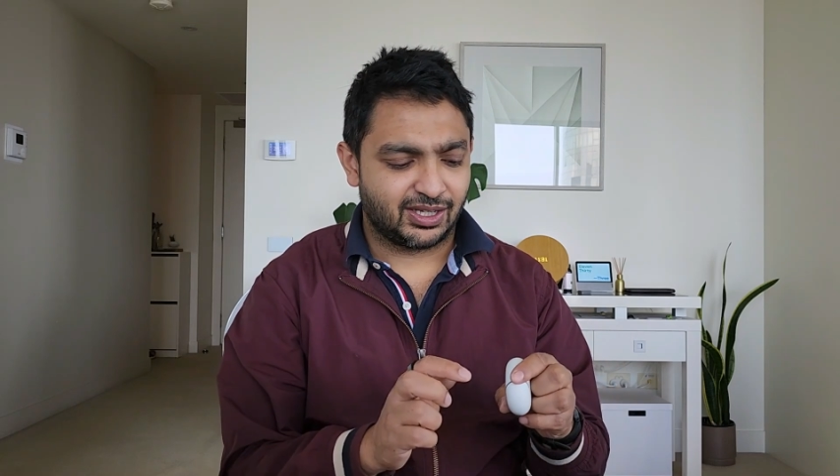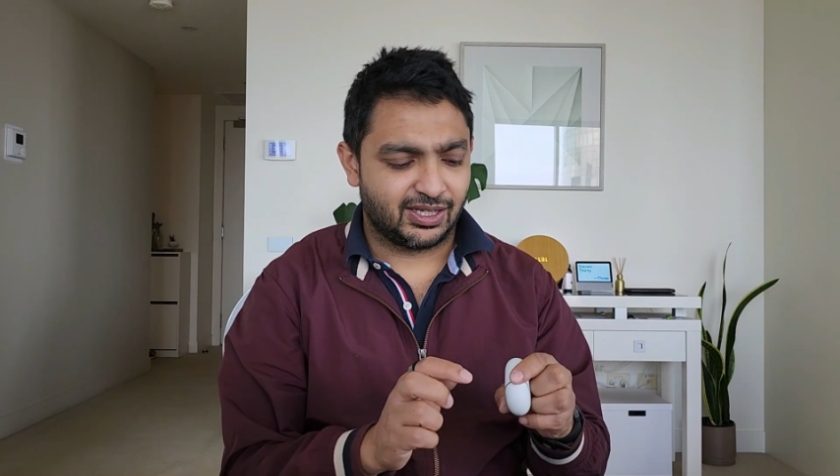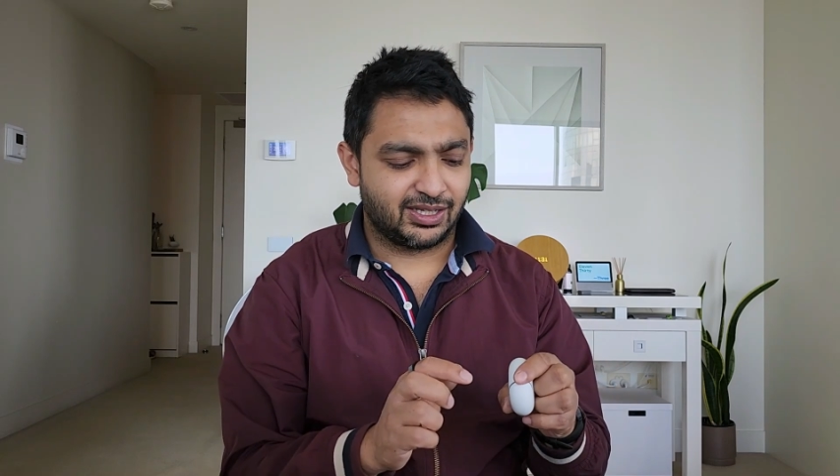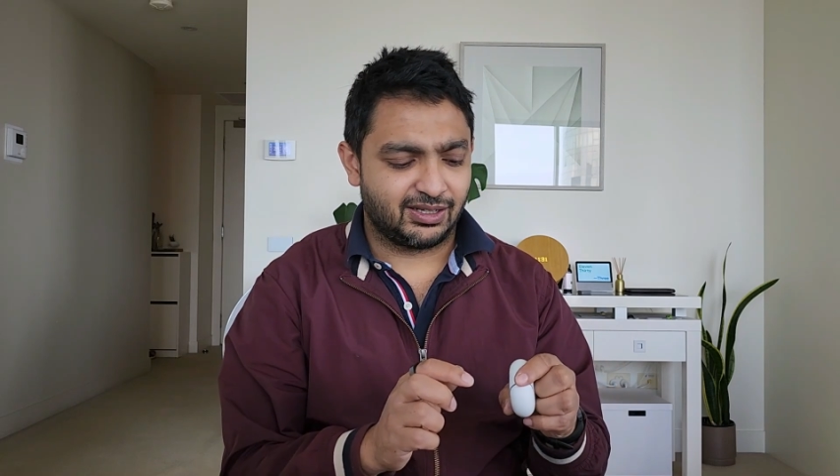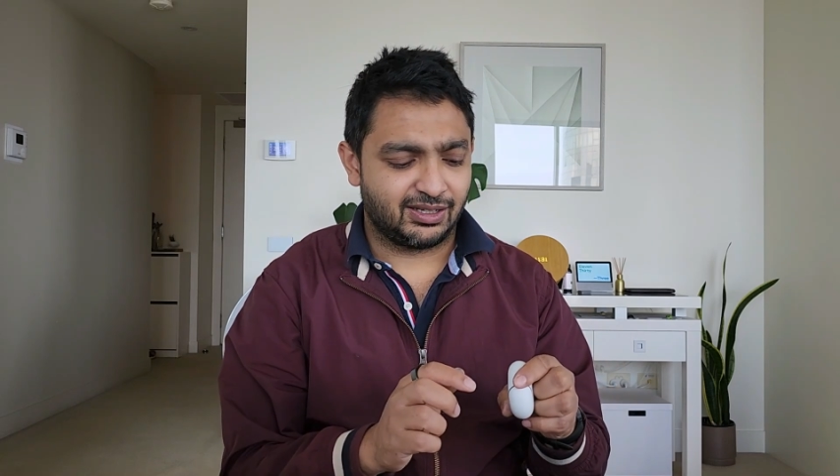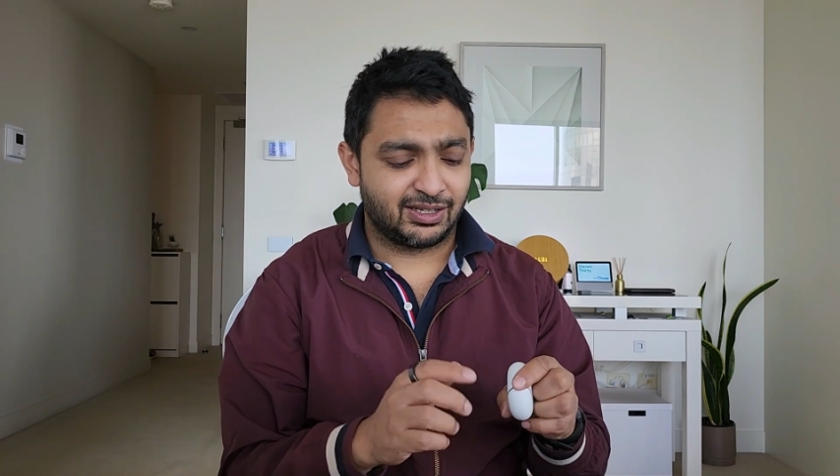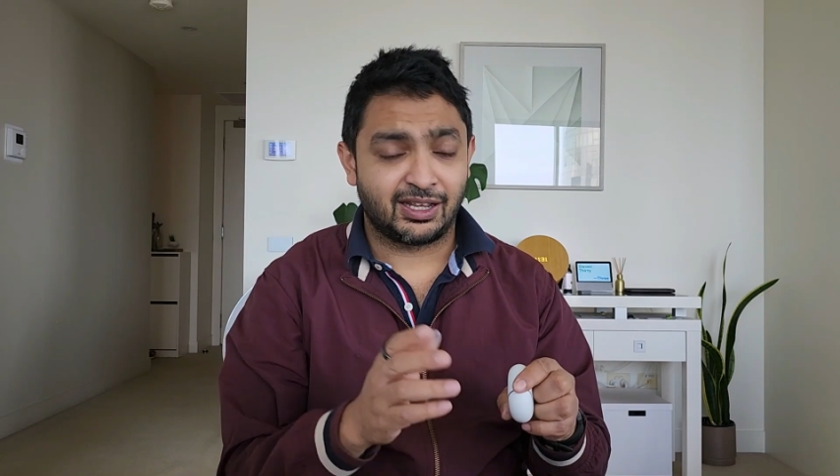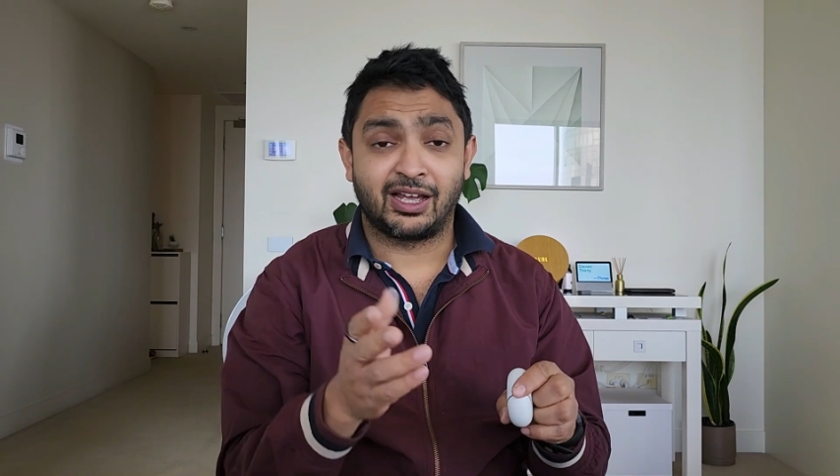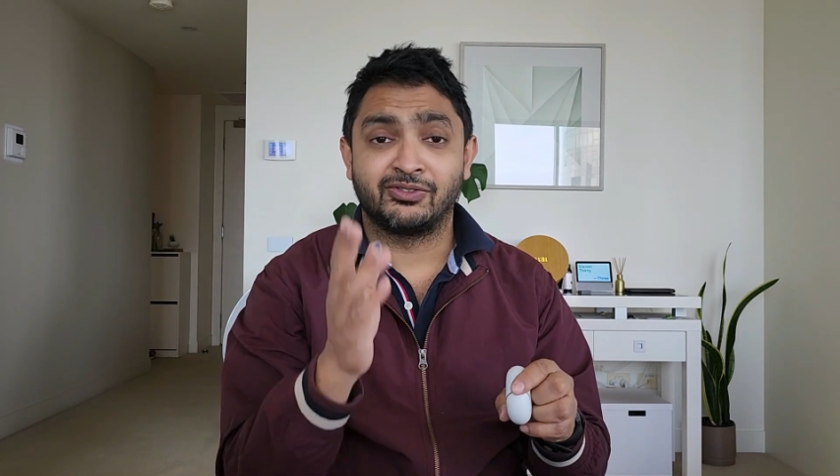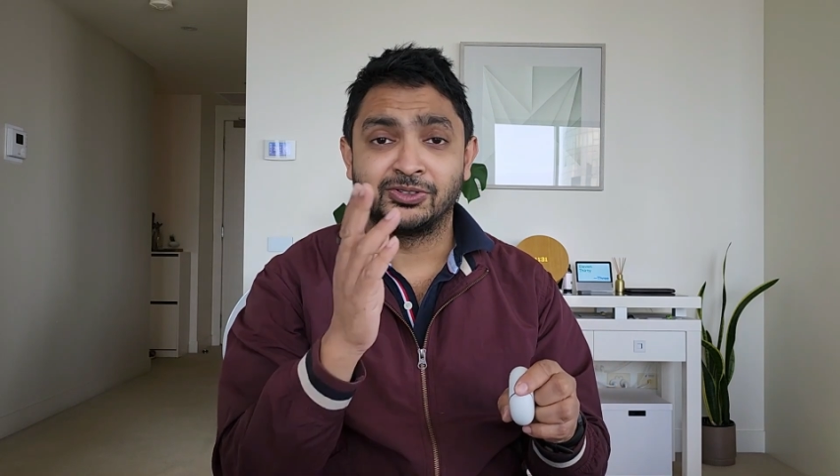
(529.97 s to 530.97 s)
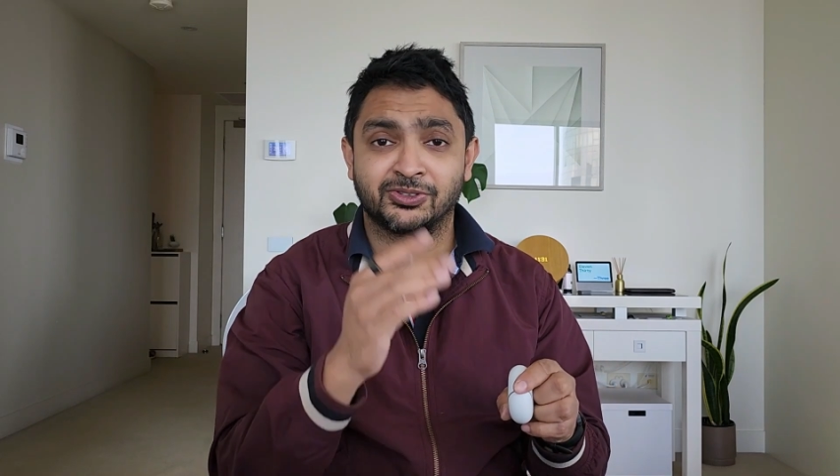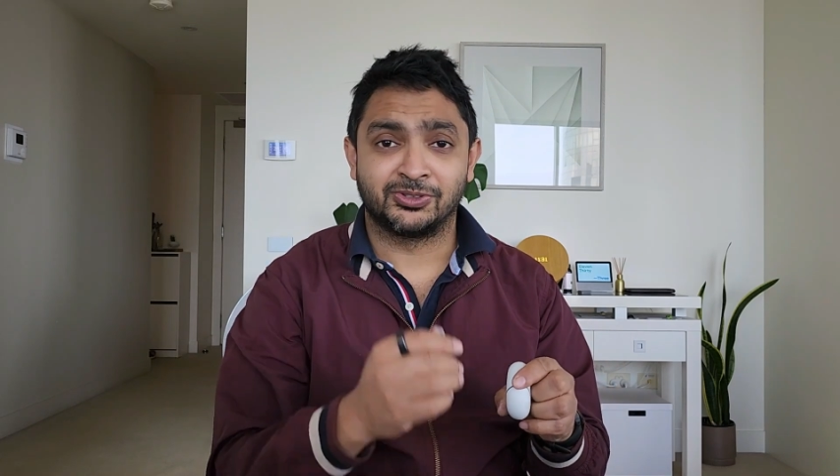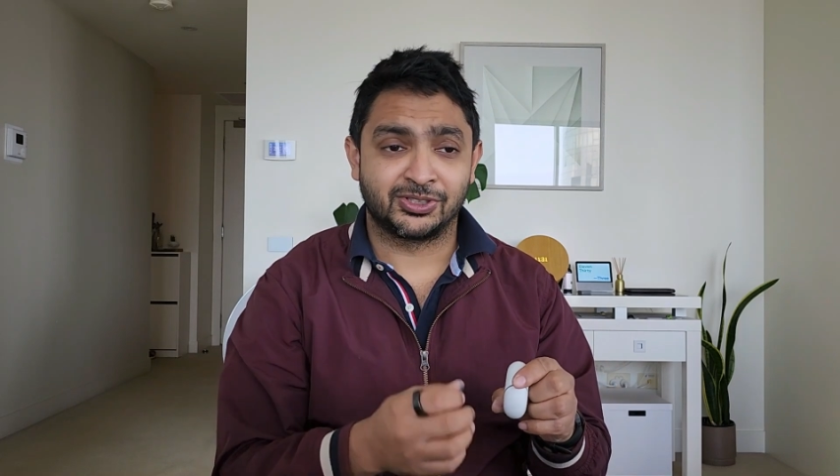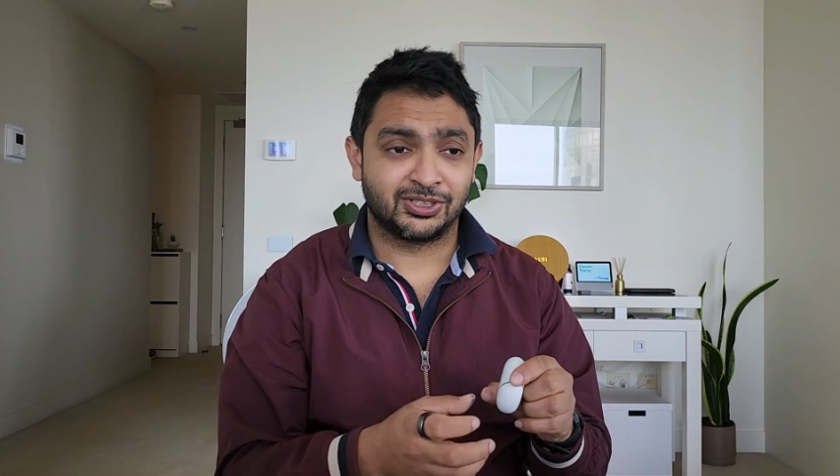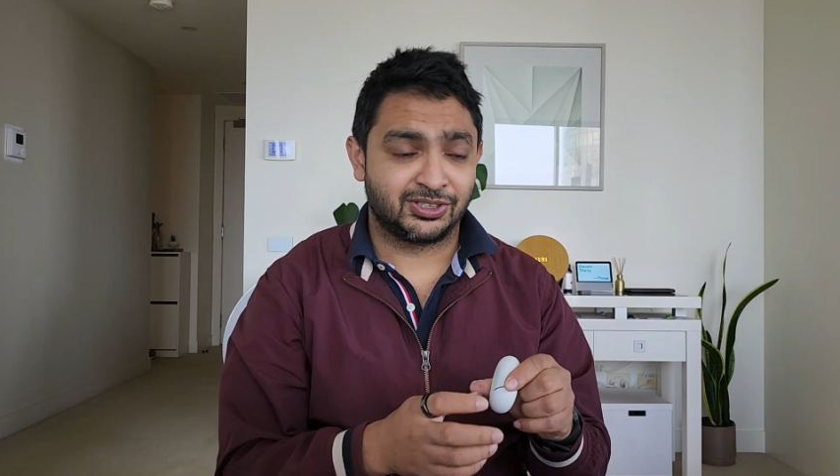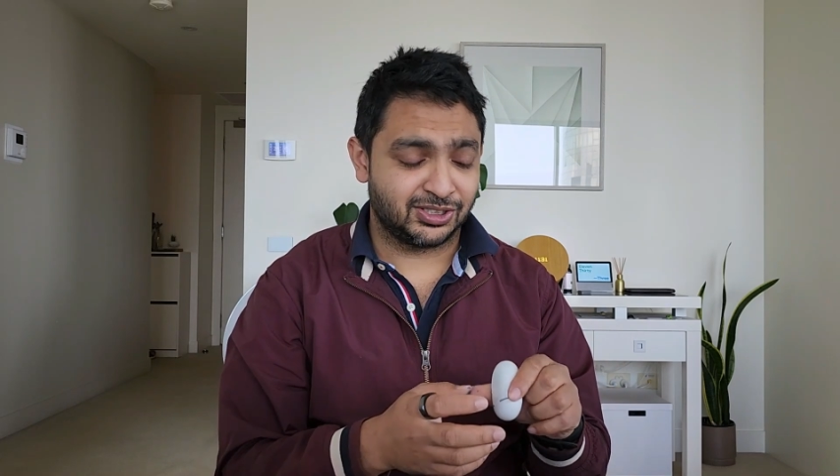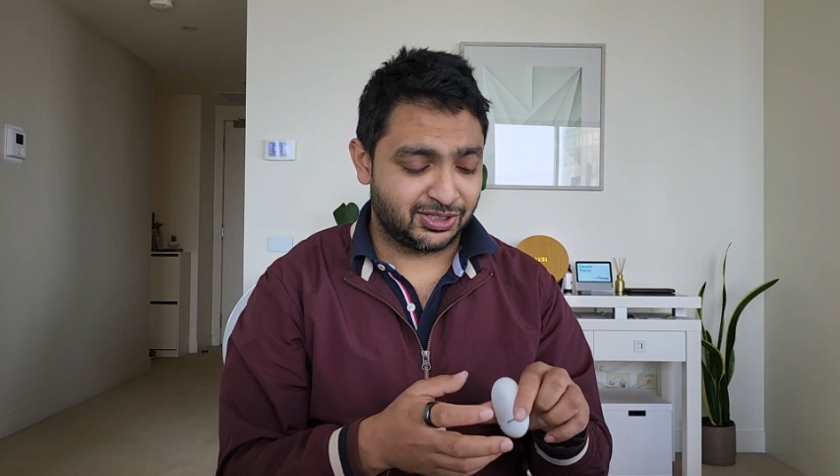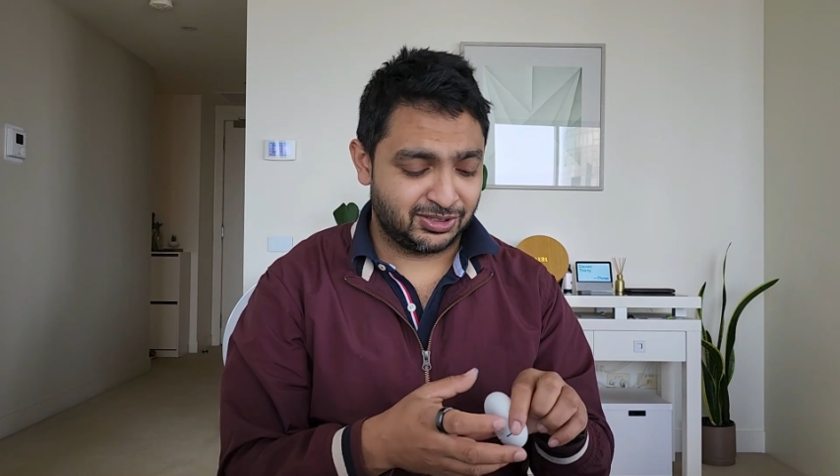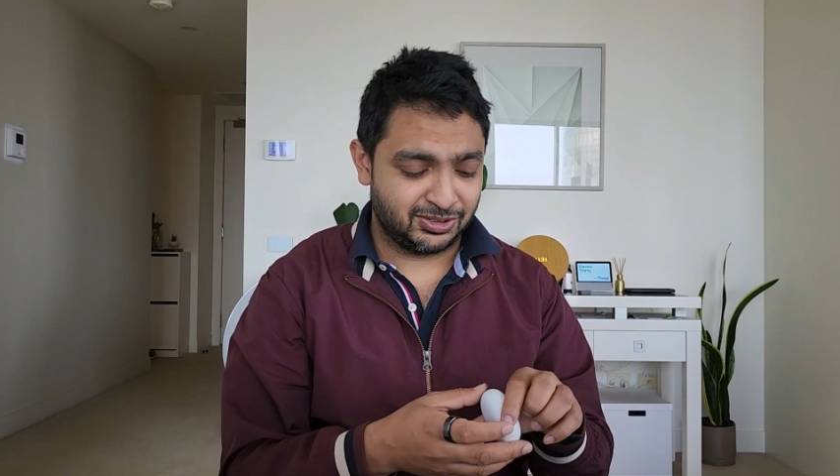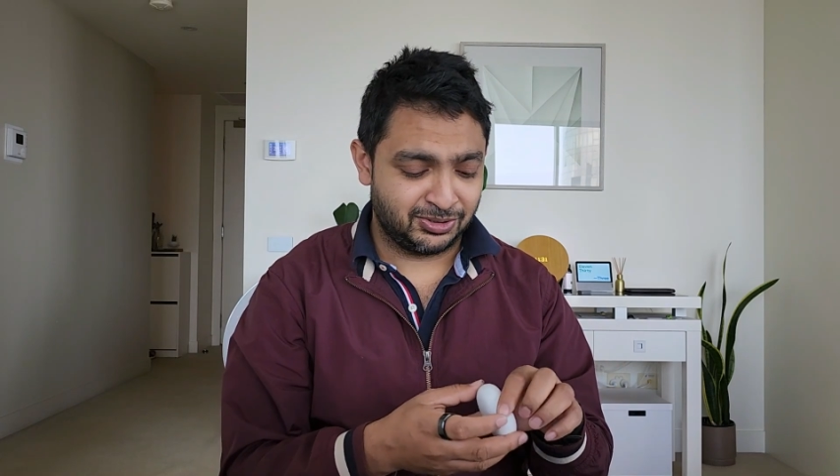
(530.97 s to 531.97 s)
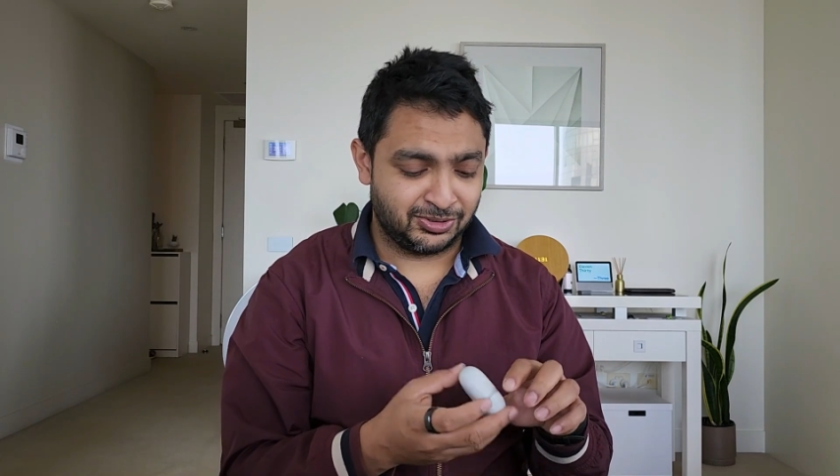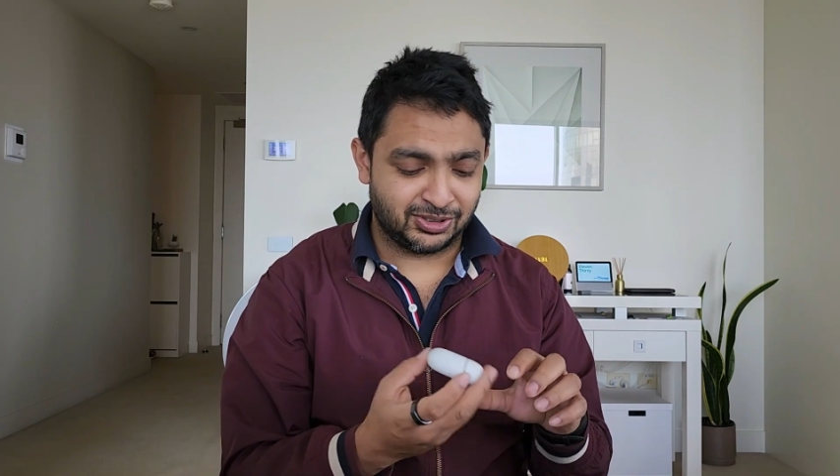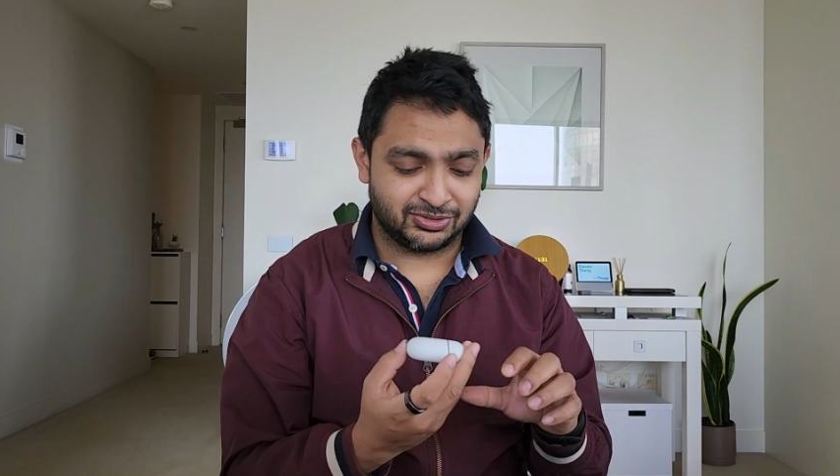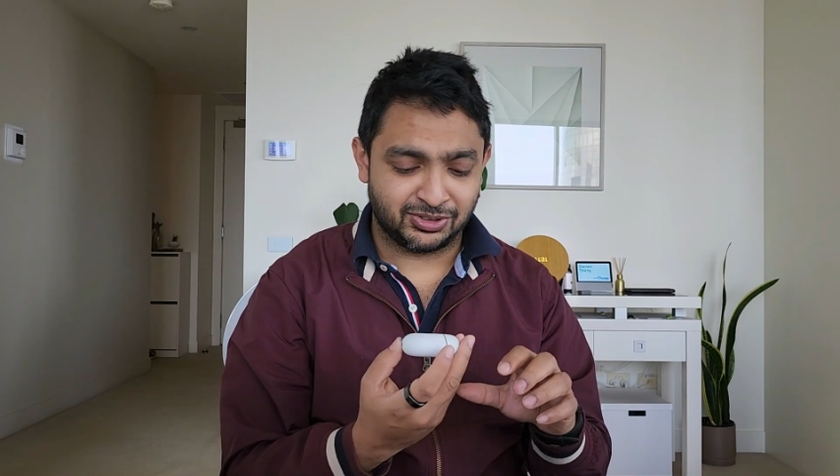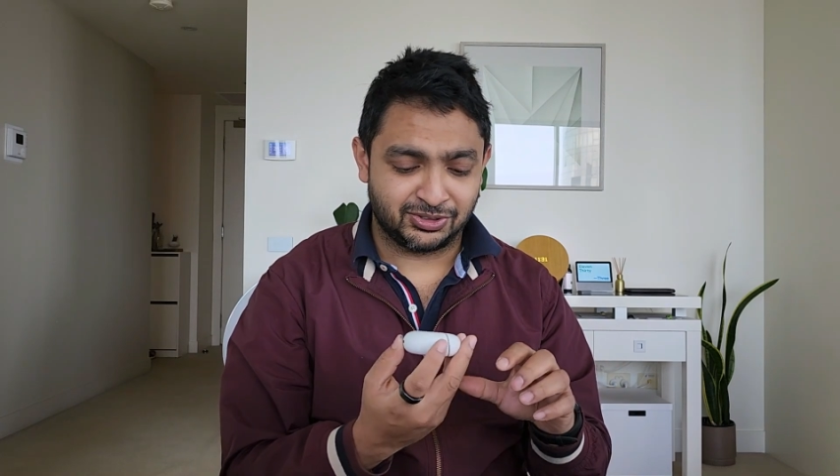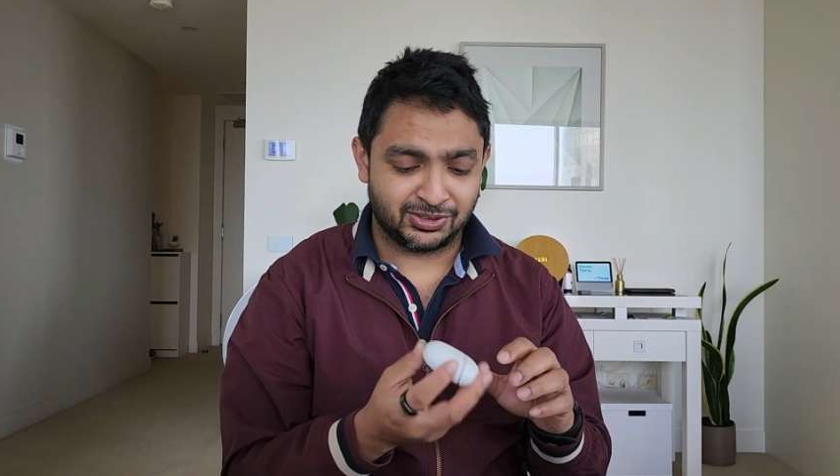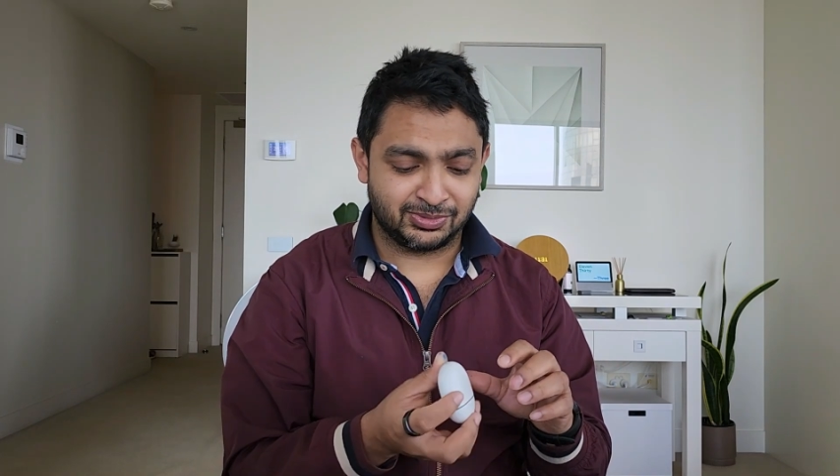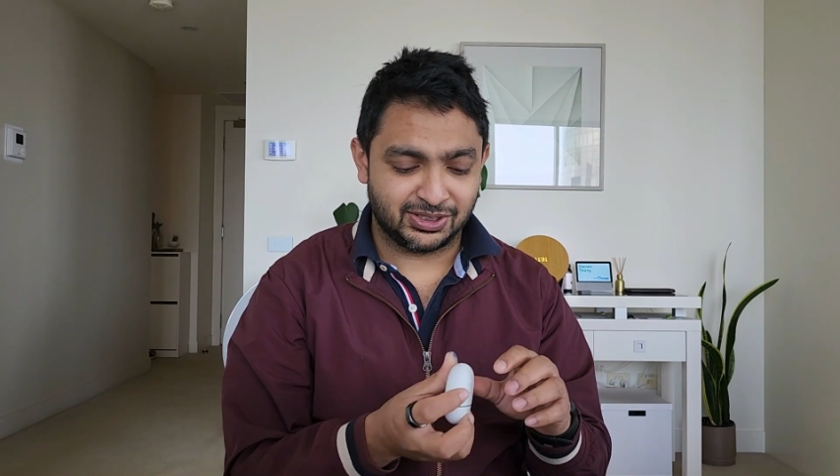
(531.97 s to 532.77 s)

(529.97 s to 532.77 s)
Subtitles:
I have also ordered the newer phones,